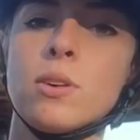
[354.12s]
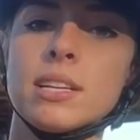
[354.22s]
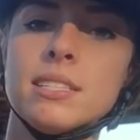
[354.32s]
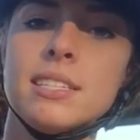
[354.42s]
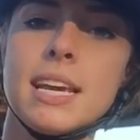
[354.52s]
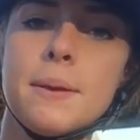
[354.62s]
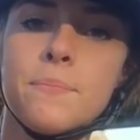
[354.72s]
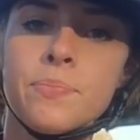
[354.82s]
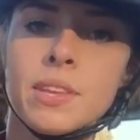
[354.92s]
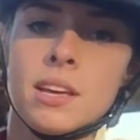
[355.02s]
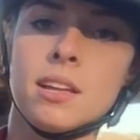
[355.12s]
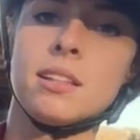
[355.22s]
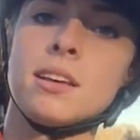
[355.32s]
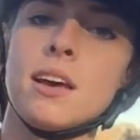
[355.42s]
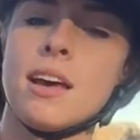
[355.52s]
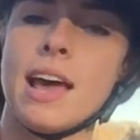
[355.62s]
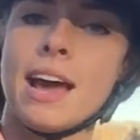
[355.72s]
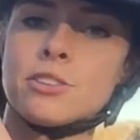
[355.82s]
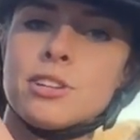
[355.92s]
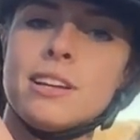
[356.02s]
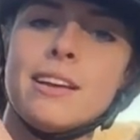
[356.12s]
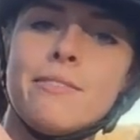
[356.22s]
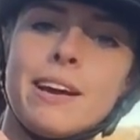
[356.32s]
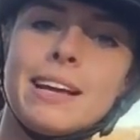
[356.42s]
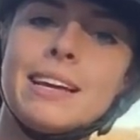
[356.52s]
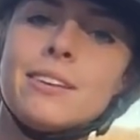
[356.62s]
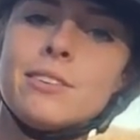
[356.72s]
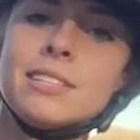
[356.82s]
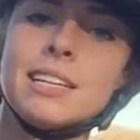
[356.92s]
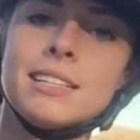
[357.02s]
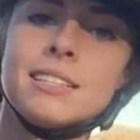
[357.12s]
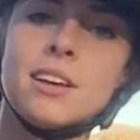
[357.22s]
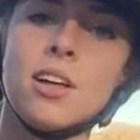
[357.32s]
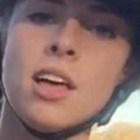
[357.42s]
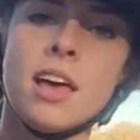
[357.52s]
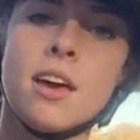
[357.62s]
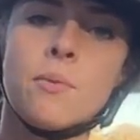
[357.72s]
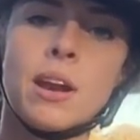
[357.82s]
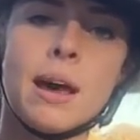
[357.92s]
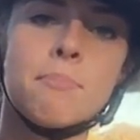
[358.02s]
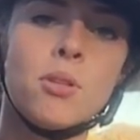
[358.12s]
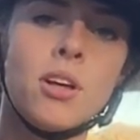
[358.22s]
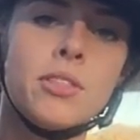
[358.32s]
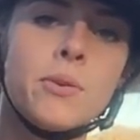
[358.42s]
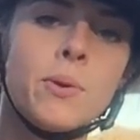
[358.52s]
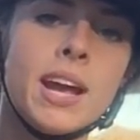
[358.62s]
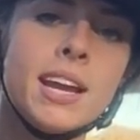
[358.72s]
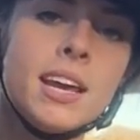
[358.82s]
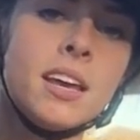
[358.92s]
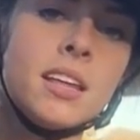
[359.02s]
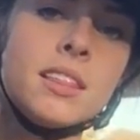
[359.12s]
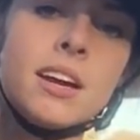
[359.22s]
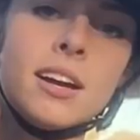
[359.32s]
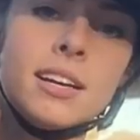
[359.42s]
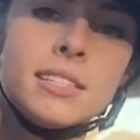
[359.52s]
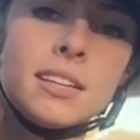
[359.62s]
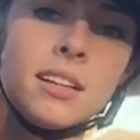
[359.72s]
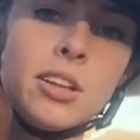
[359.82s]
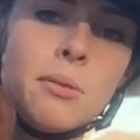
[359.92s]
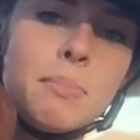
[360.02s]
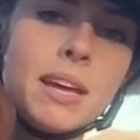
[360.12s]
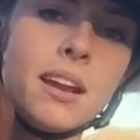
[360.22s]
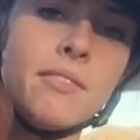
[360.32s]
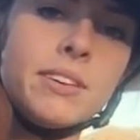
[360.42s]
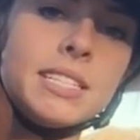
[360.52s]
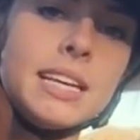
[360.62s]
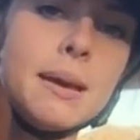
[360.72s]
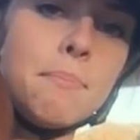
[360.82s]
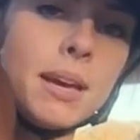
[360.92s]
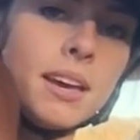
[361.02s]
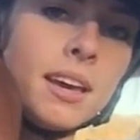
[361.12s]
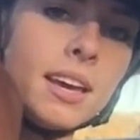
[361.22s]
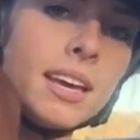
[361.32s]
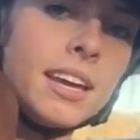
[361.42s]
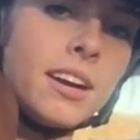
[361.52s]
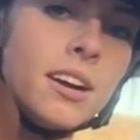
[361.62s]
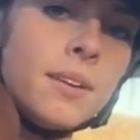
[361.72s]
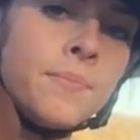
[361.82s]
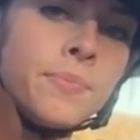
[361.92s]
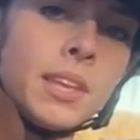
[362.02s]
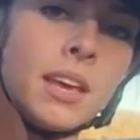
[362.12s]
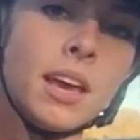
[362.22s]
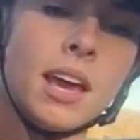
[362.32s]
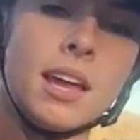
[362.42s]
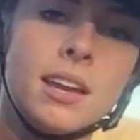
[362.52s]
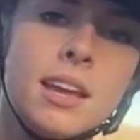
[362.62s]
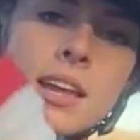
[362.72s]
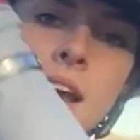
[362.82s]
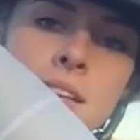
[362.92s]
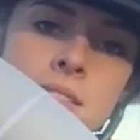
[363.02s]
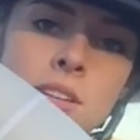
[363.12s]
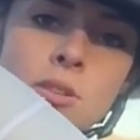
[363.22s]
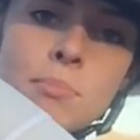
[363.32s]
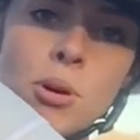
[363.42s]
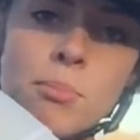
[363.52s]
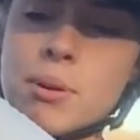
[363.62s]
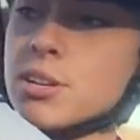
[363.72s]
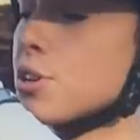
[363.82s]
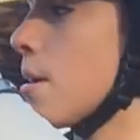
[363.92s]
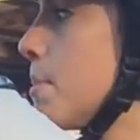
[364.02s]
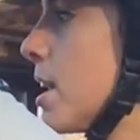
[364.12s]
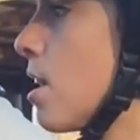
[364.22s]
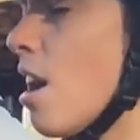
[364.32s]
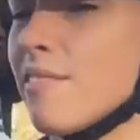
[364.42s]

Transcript: you can see the action, if I can get her to stand still. When I pull on the rein, there is a little bit of a tip here, and it adds a little pull pressure up here.